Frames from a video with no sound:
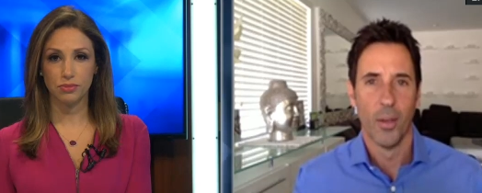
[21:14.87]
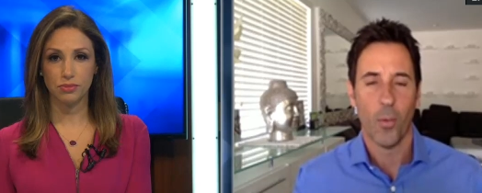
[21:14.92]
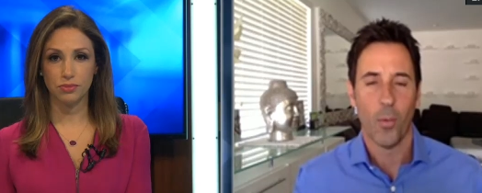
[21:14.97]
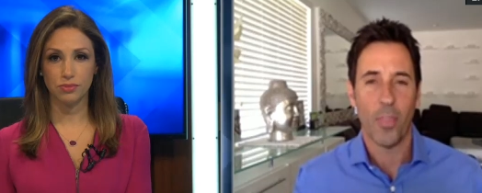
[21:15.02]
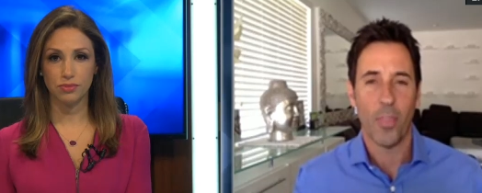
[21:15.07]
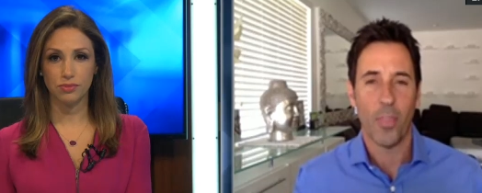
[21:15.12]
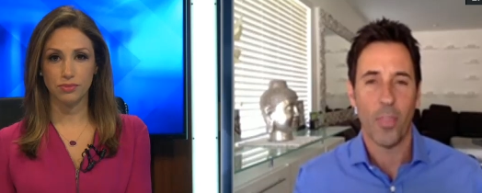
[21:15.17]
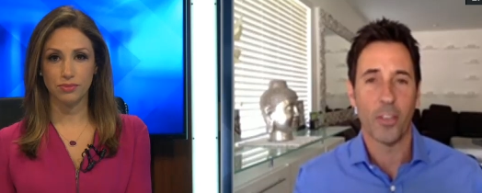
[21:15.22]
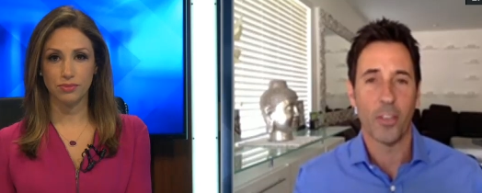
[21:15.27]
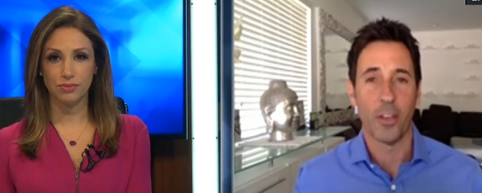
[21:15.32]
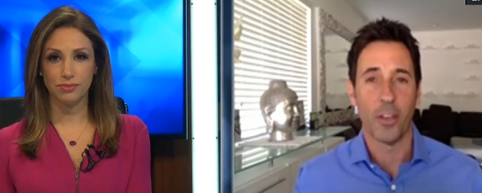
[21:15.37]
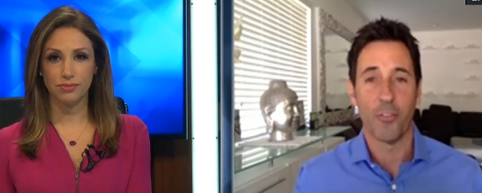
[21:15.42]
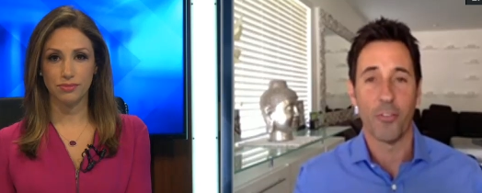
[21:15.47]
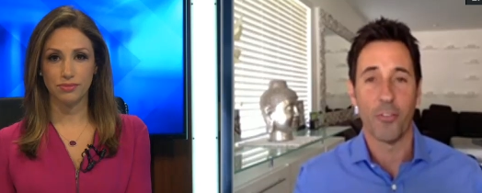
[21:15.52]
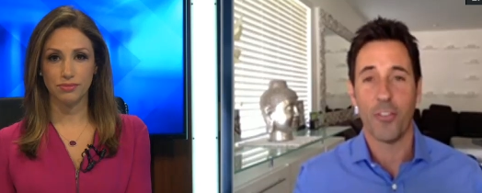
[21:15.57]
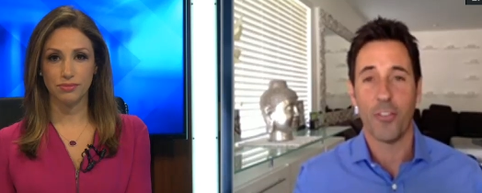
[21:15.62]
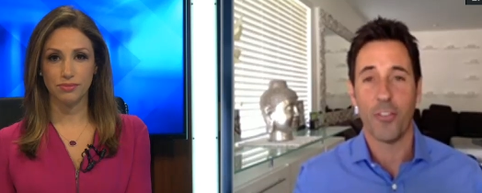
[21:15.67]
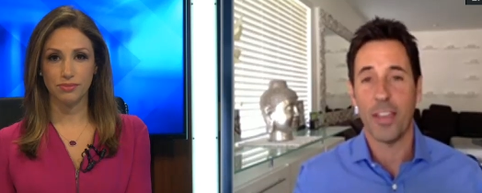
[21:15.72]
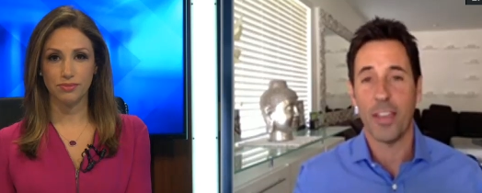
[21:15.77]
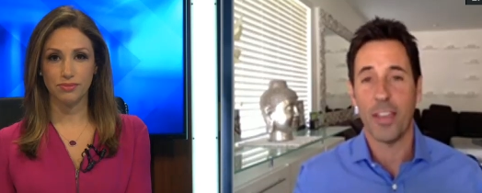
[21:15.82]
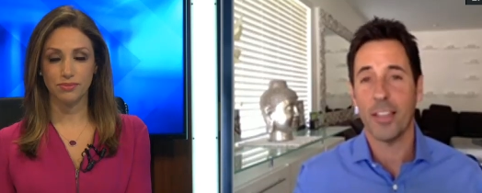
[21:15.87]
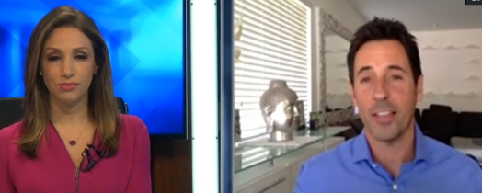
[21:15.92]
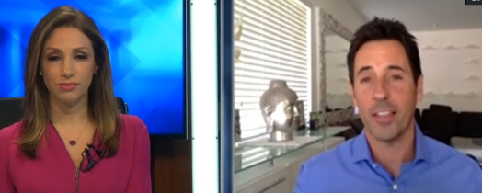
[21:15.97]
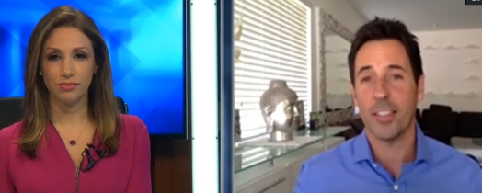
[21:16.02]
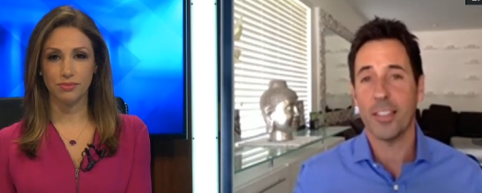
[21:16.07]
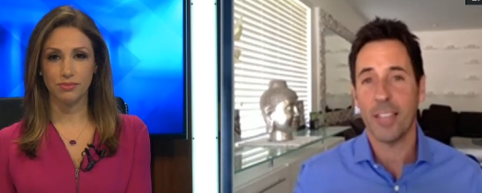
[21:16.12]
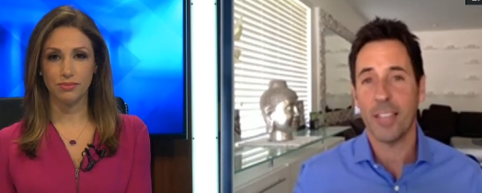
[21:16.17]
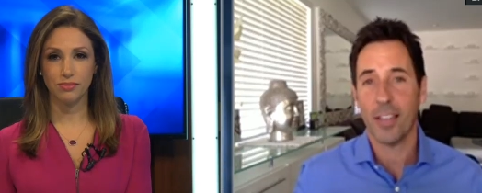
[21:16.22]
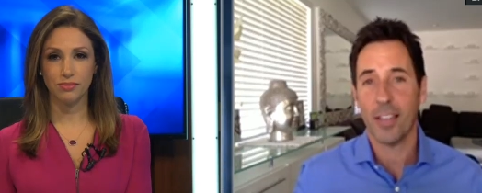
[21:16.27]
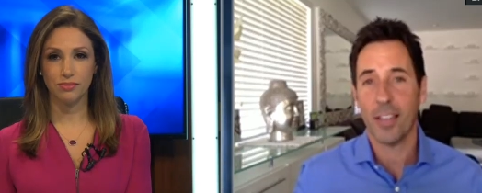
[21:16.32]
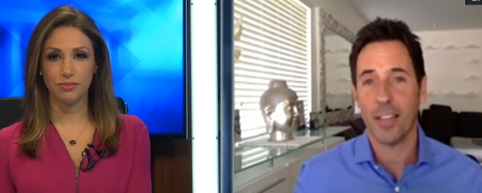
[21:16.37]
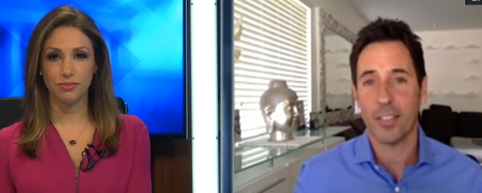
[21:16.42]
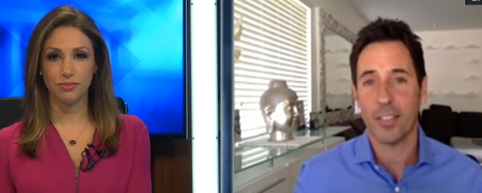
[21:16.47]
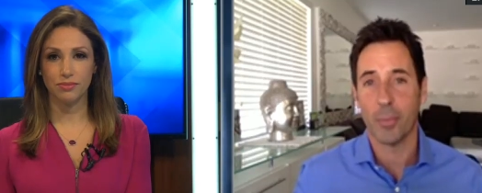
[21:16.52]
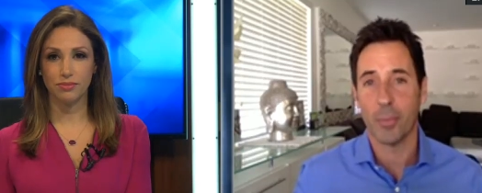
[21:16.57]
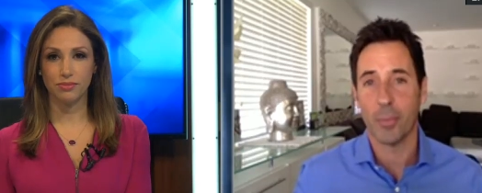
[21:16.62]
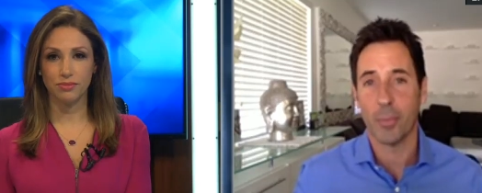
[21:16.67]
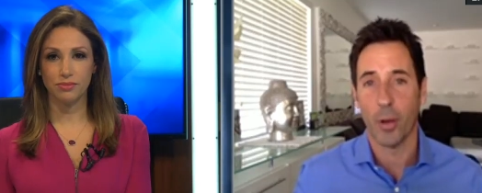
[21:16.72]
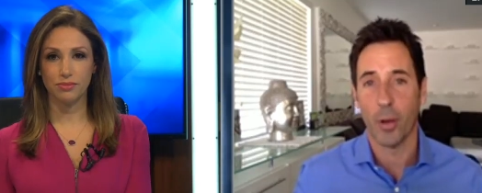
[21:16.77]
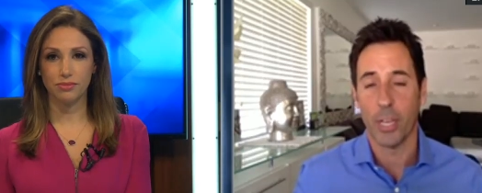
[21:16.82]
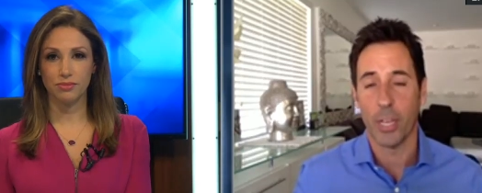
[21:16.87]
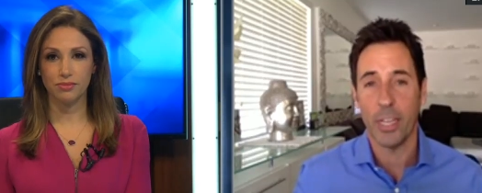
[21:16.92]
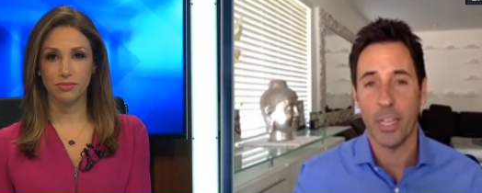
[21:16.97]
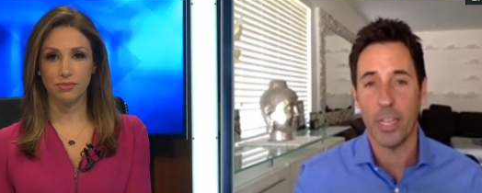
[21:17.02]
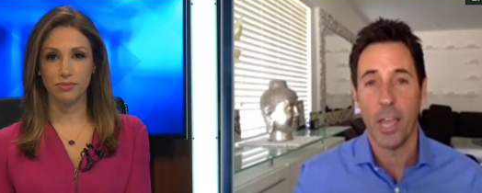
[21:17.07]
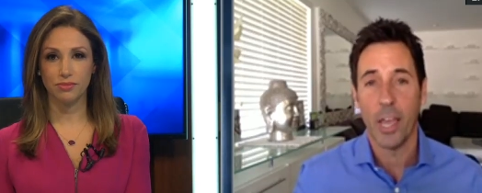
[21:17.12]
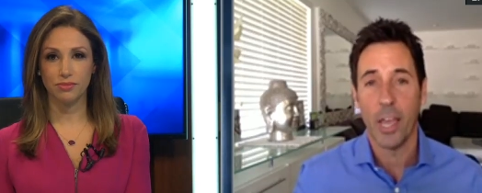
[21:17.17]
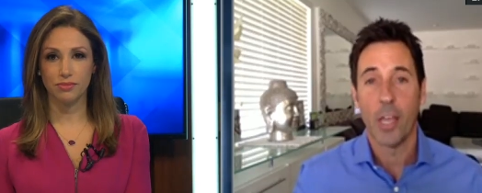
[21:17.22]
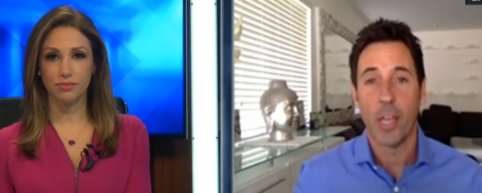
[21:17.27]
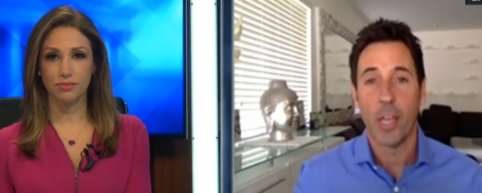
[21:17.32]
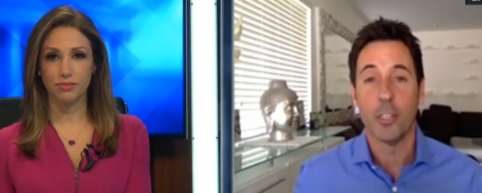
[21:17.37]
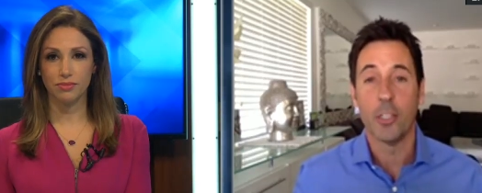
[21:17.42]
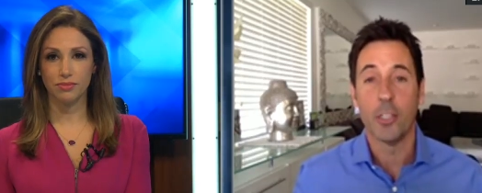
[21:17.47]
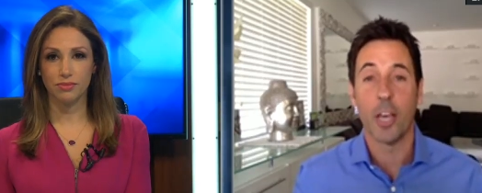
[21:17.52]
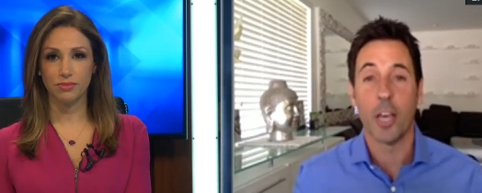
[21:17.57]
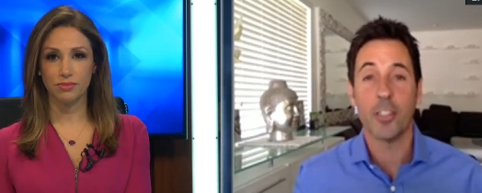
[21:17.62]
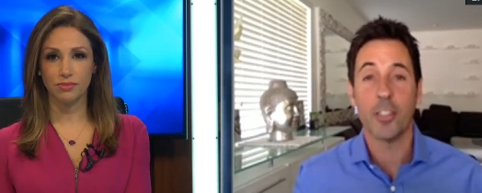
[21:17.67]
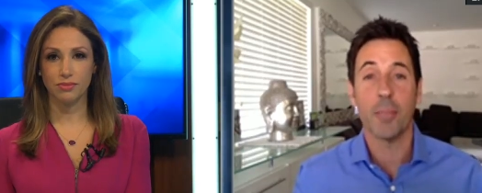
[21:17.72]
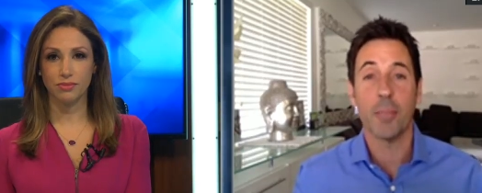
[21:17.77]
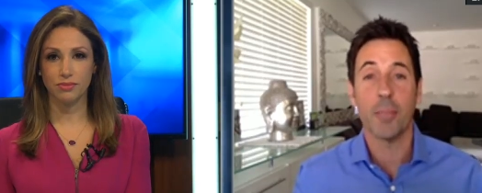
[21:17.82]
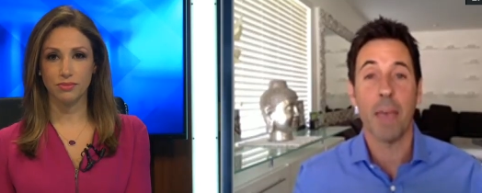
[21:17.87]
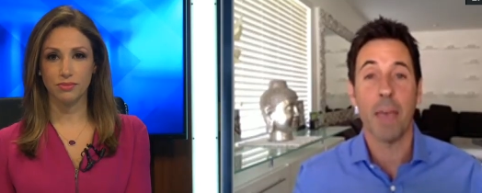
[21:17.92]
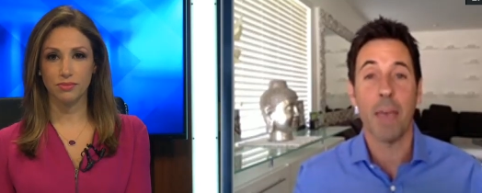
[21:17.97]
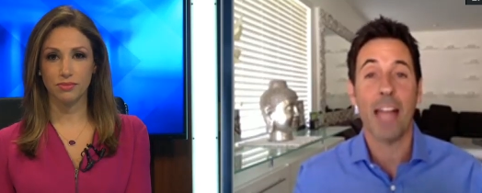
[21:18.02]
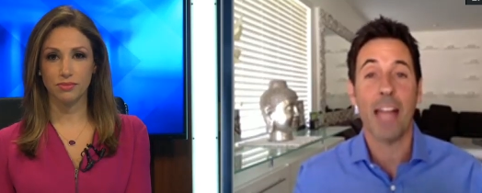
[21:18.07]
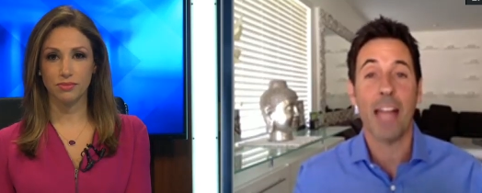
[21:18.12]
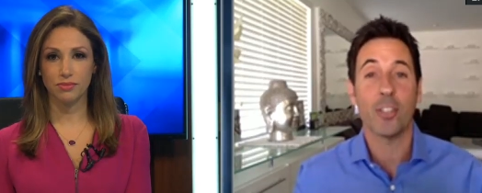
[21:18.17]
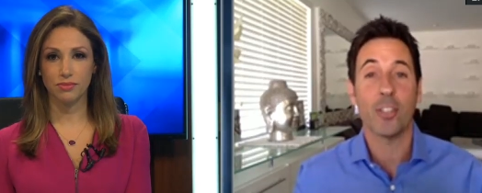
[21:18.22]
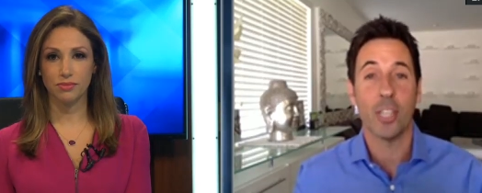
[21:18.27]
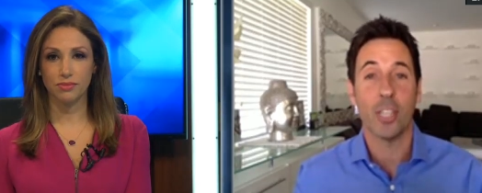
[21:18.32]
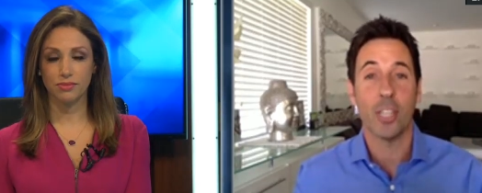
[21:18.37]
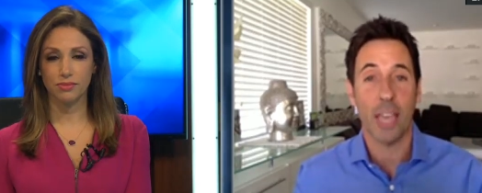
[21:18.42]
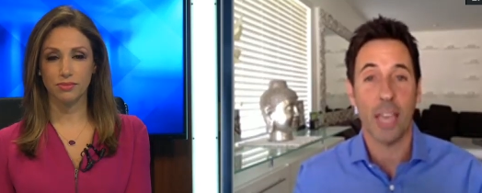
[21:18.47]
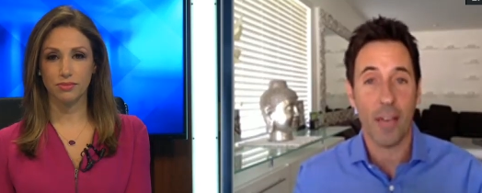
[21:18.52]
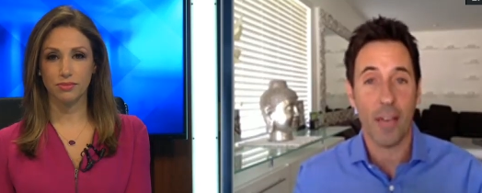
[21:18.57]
Speaker 1: when the defendant's testimony doesn't match the